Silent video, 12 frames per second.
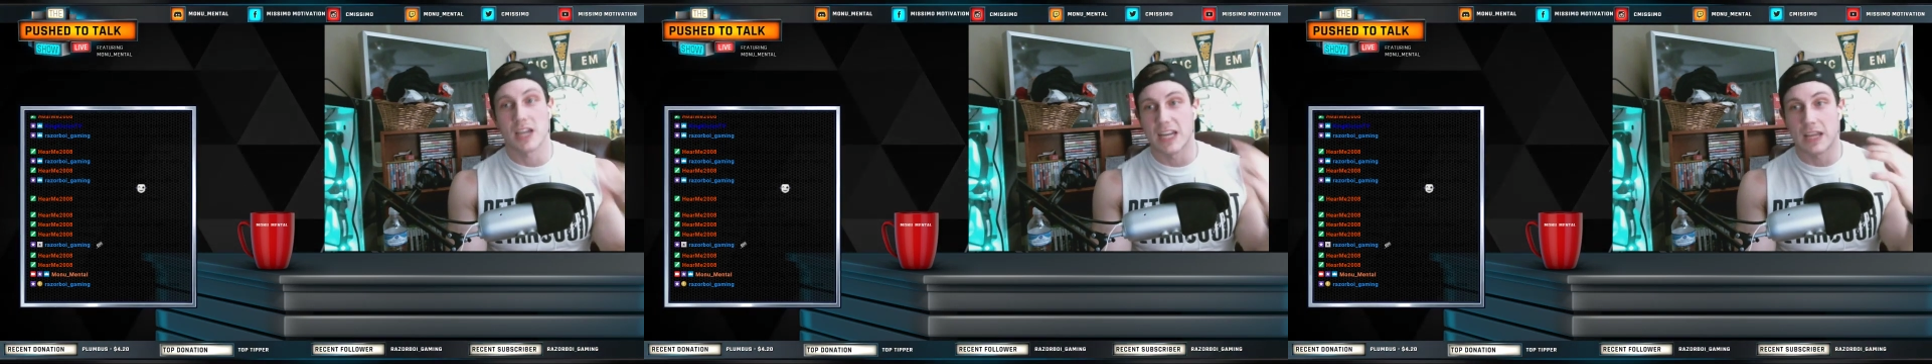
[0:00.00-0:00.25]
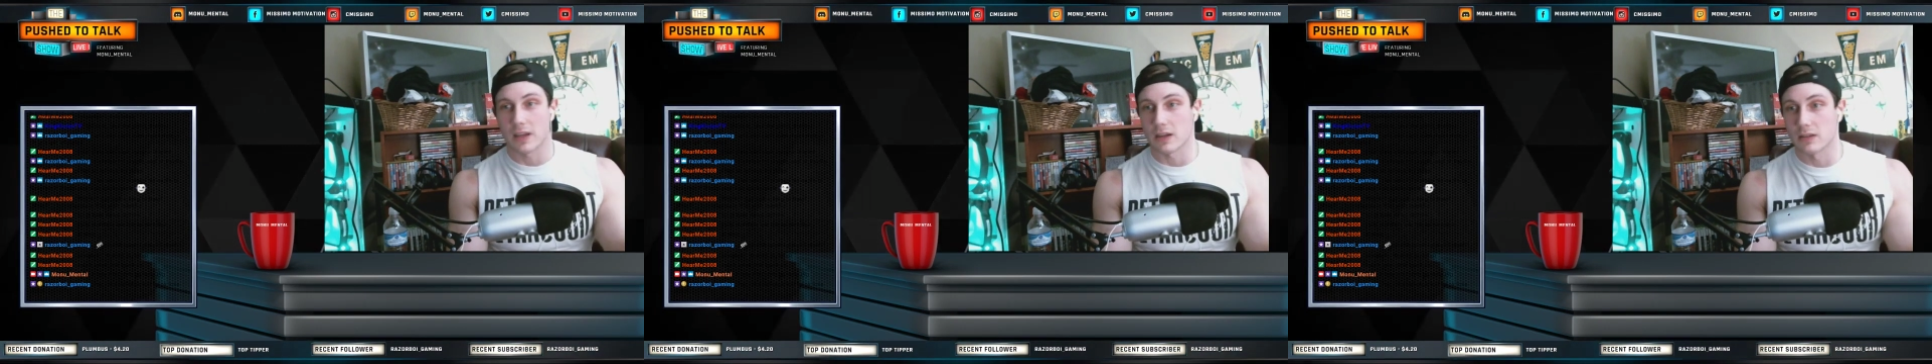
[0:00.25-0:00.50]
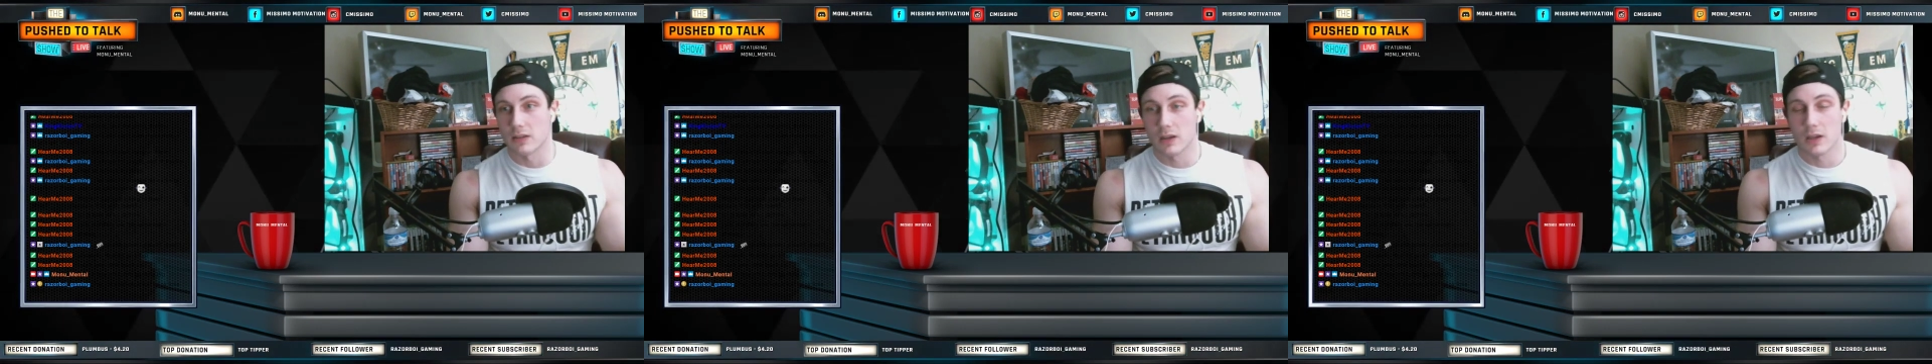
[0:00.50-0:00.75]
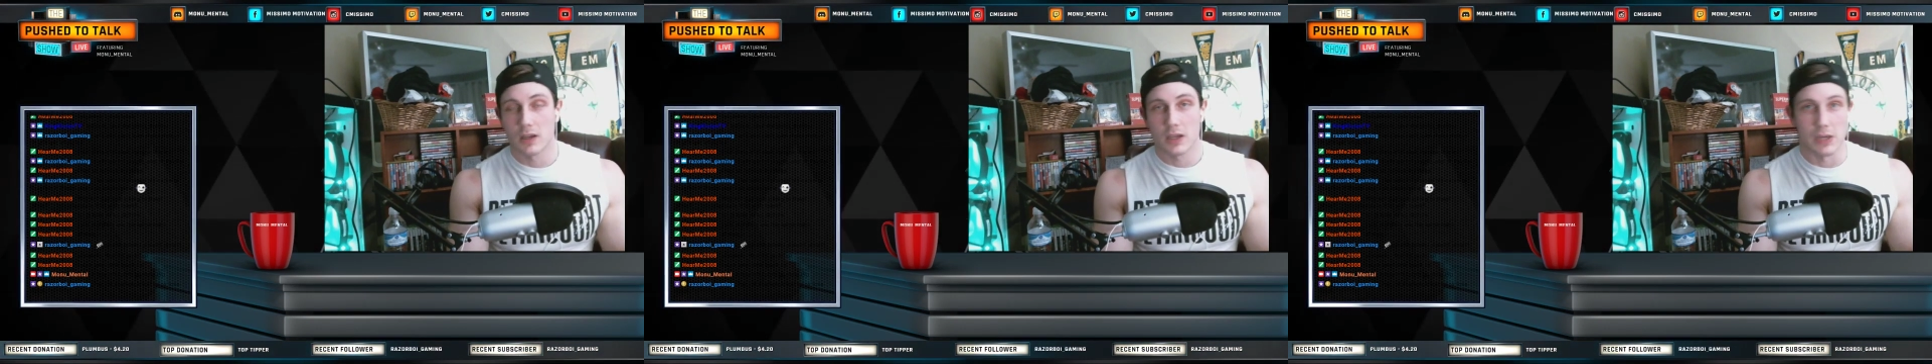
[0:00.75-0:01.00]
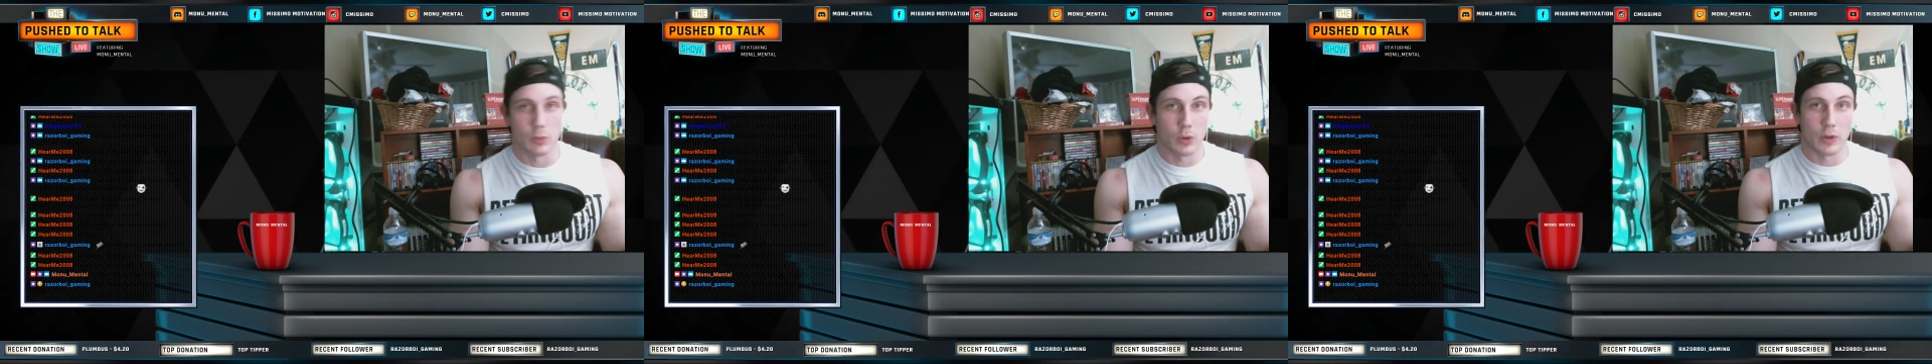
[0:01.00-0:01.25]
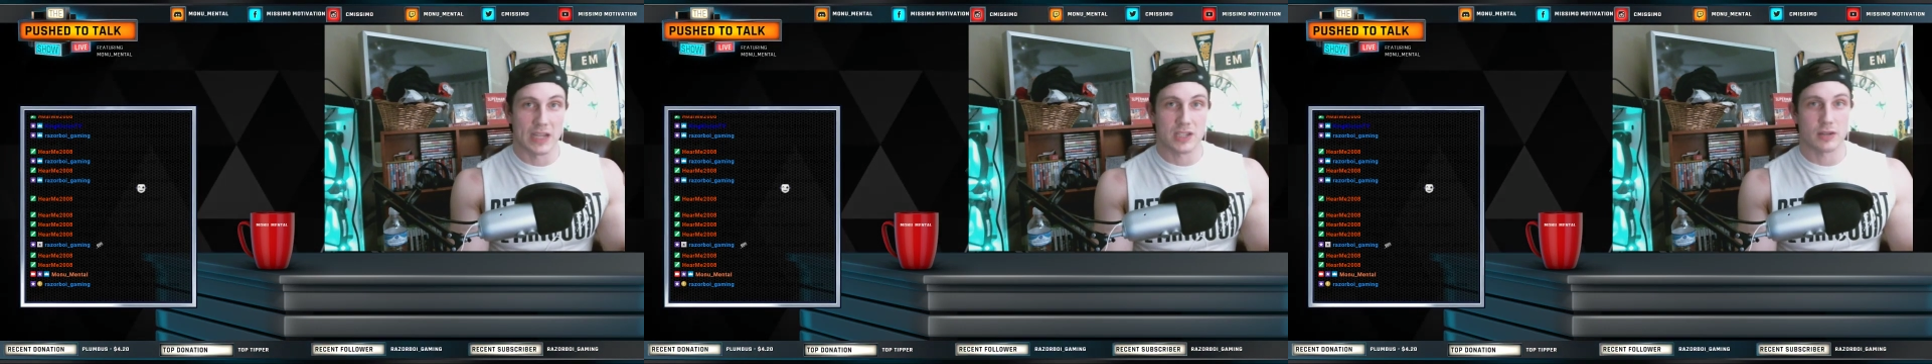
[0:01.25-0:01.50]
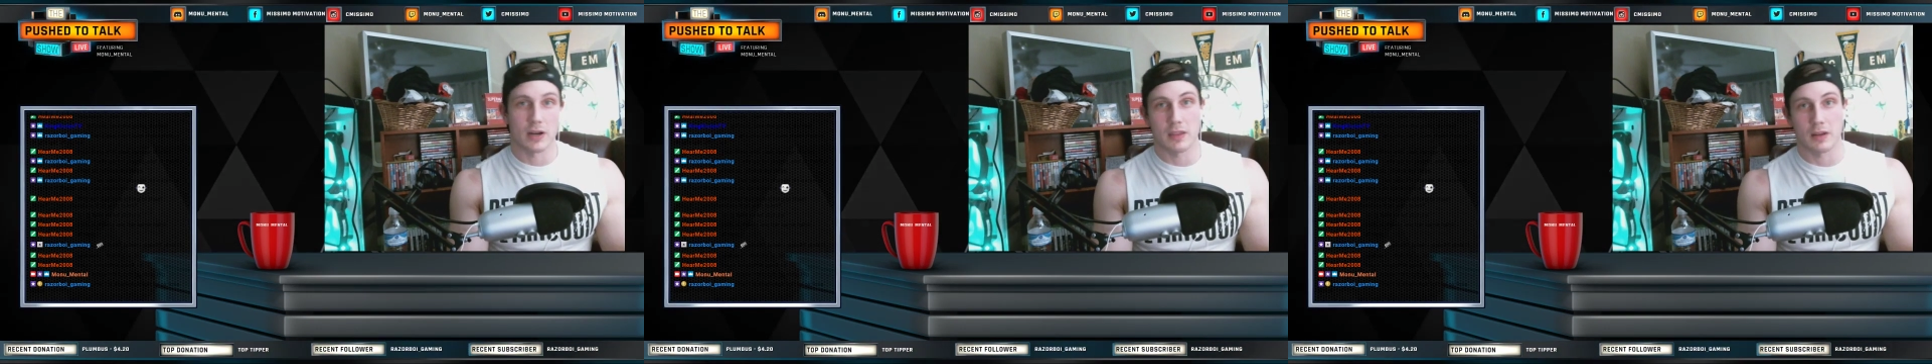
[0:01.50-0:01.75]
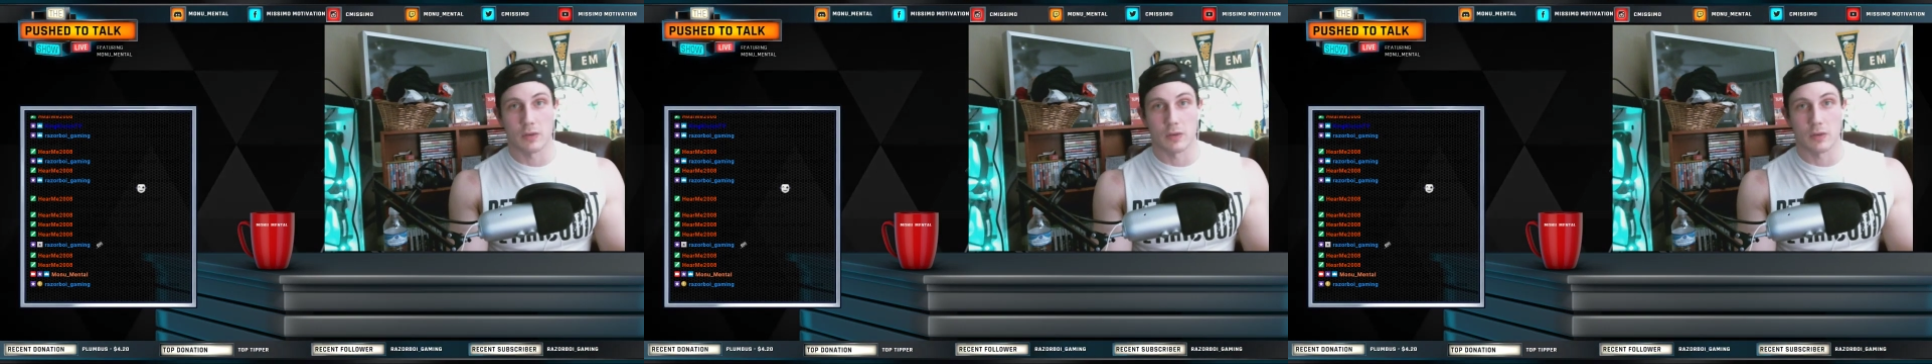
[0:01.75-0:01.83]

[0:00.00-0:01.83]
anything, and we'll answer anything.